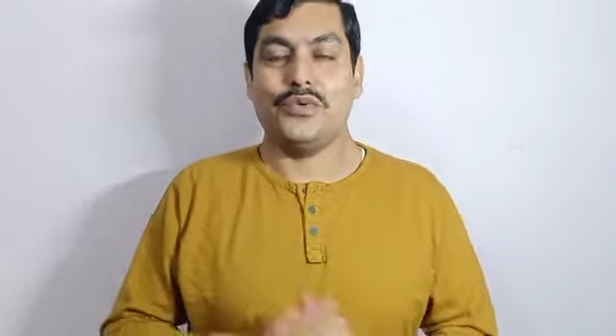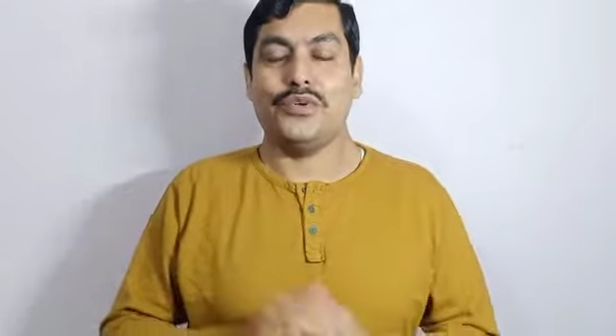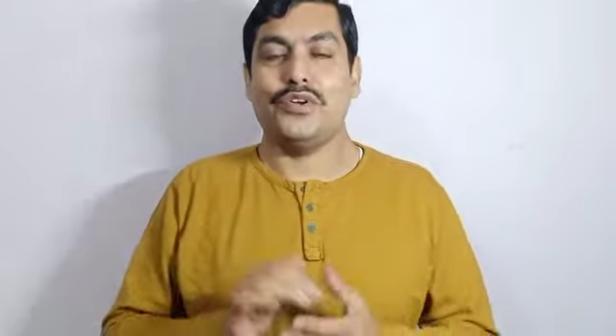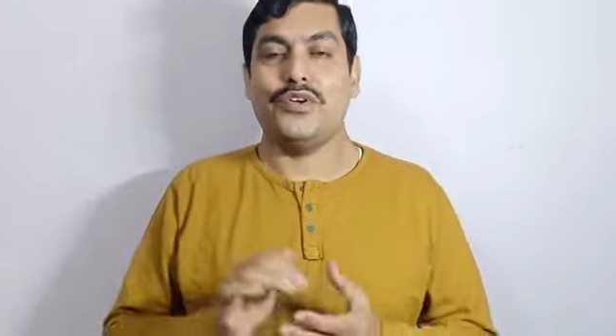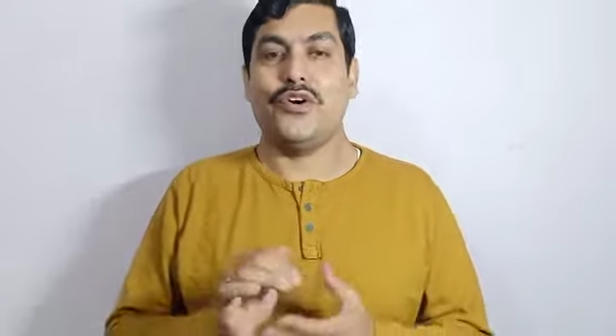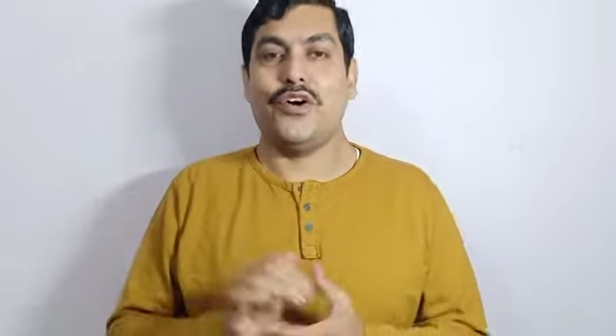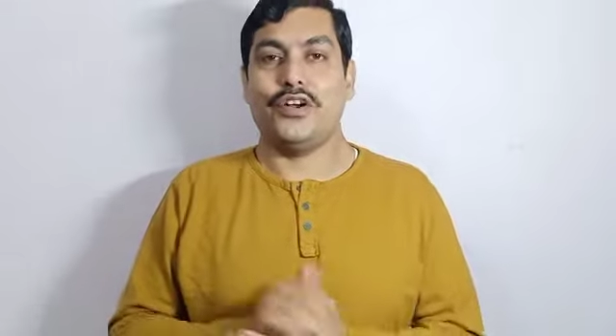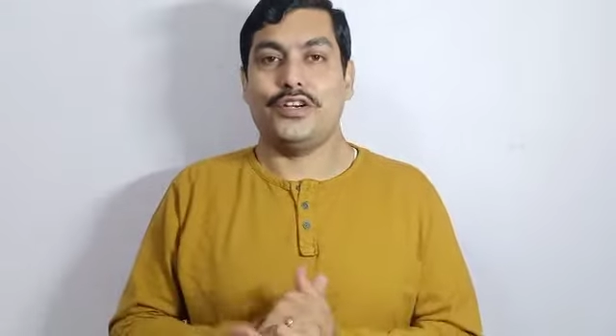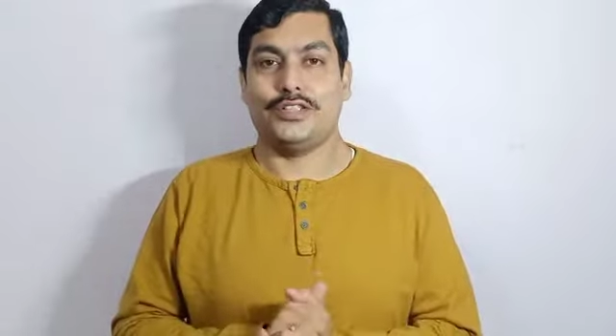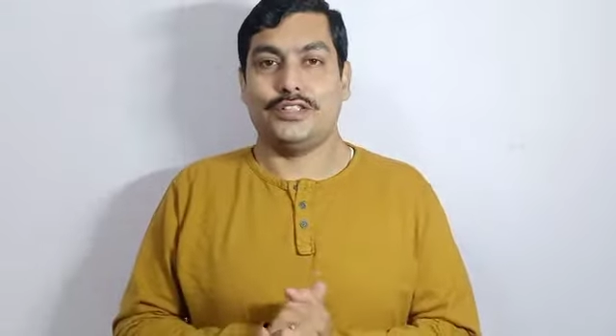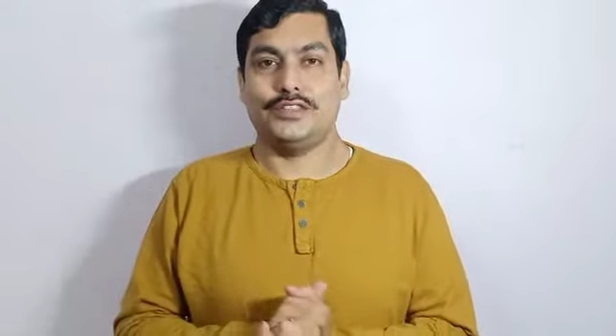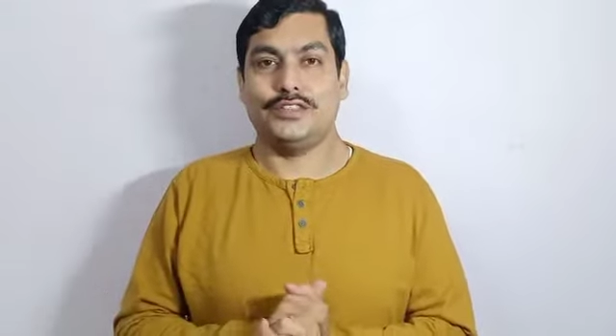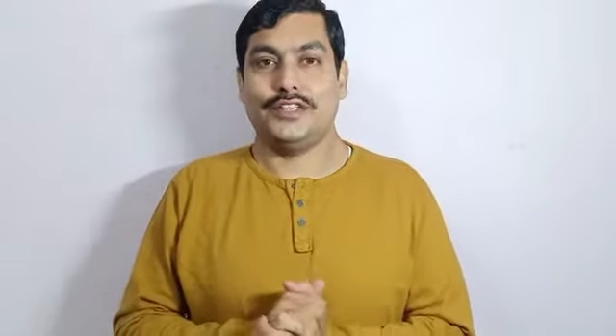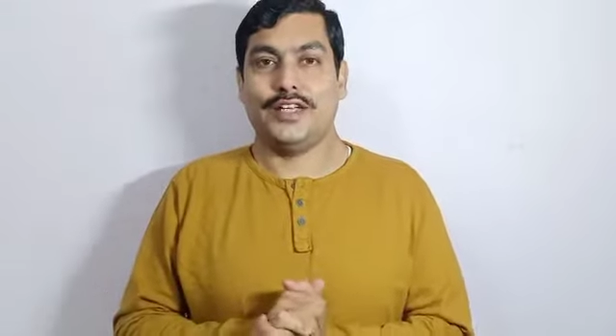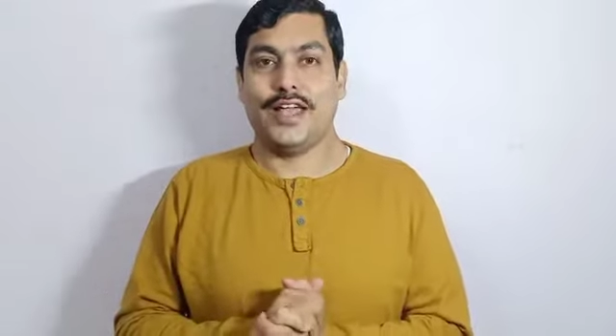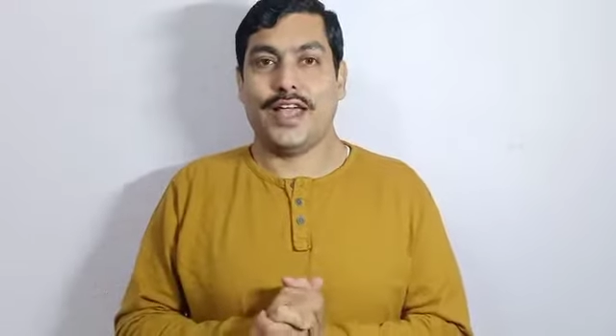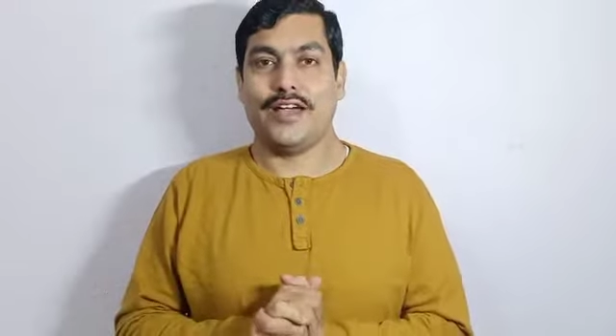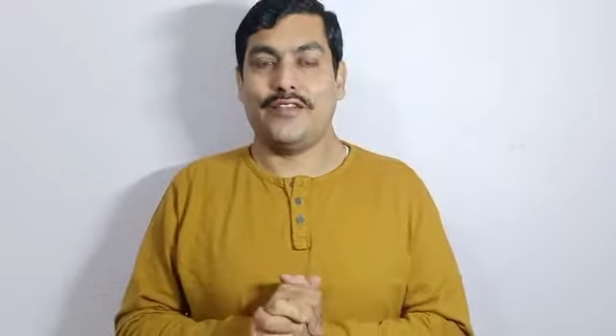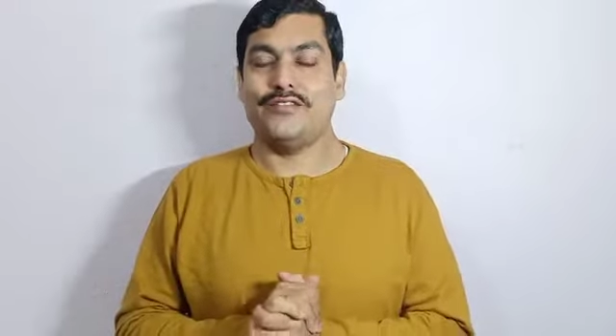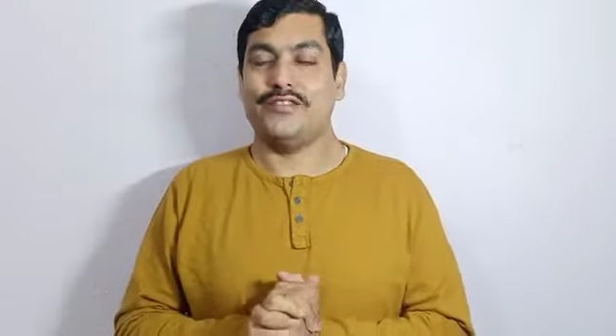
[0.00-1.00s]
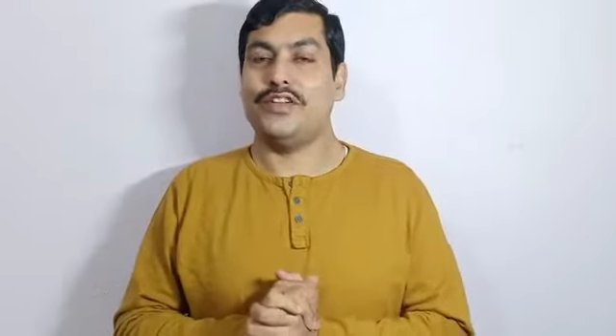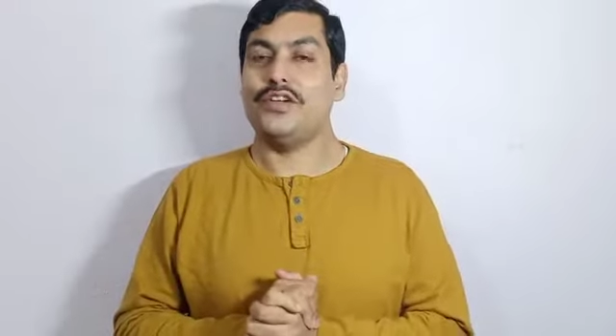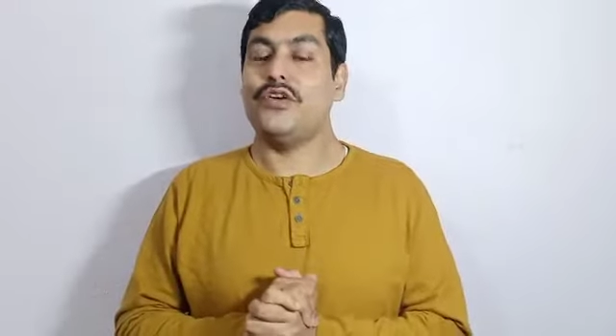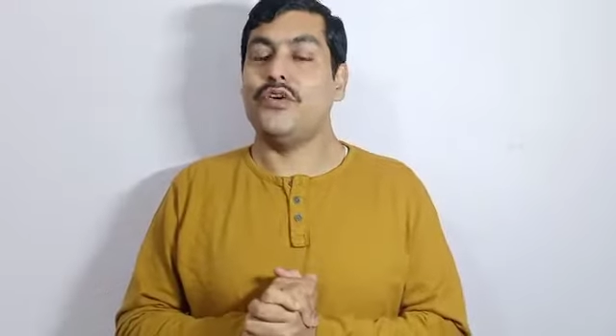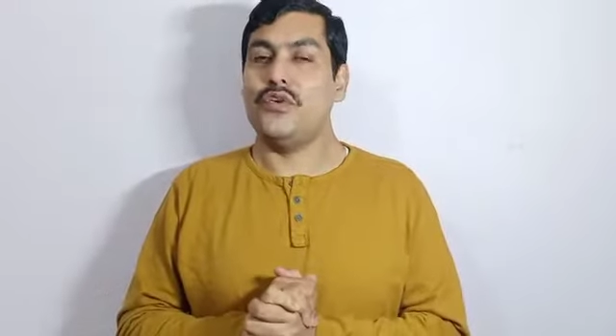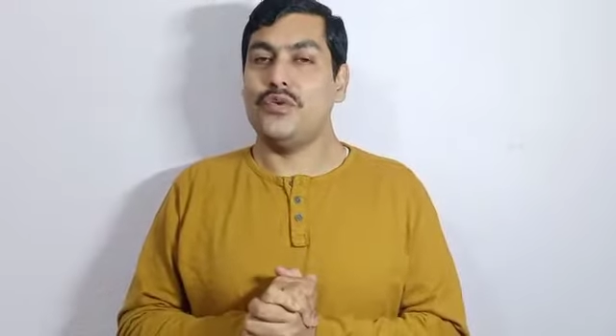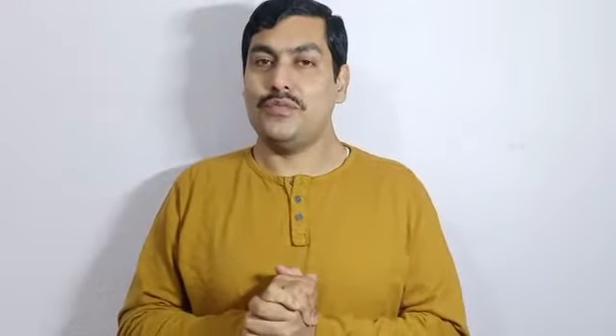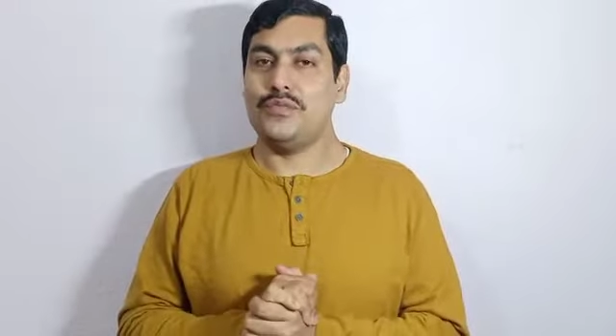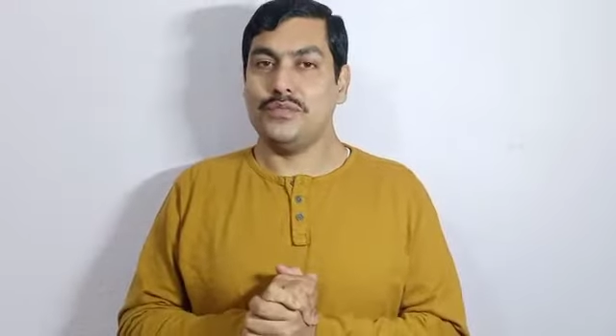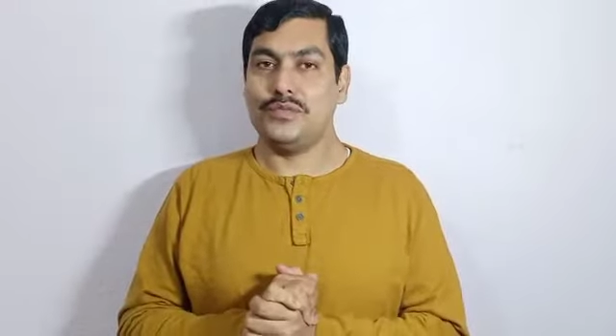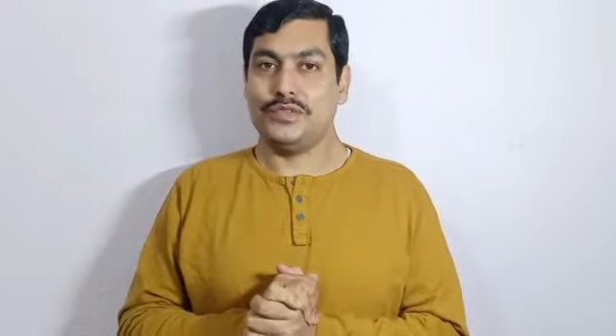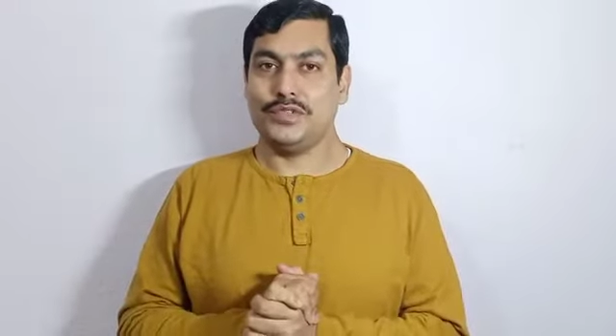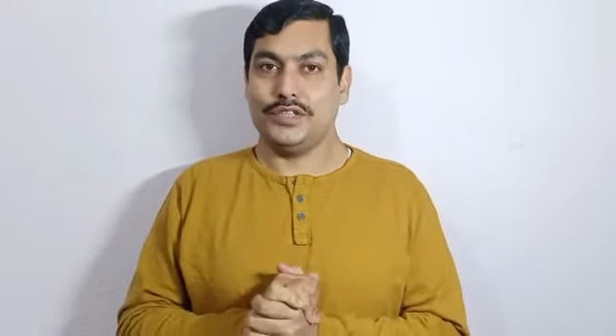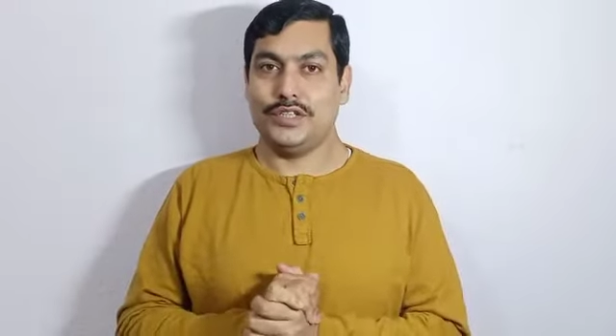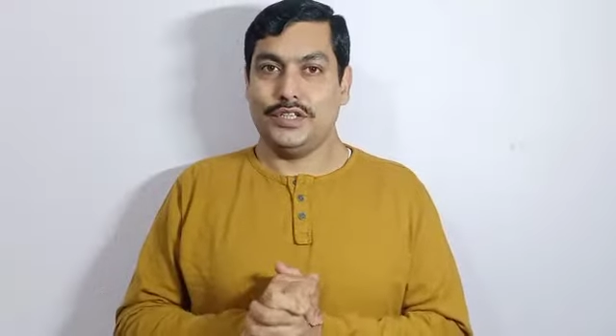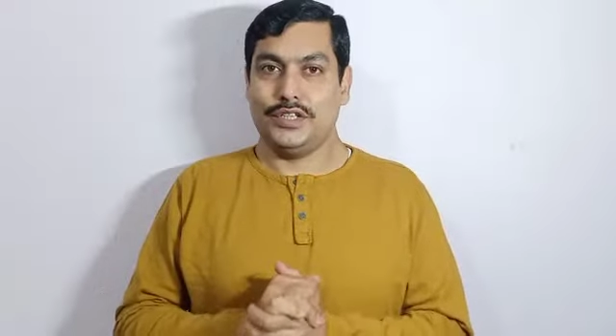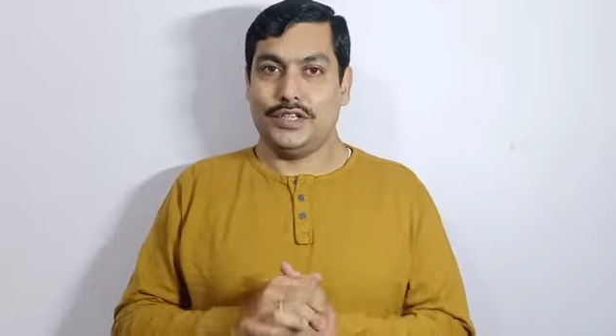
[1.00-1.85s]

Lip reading: we got Amway Home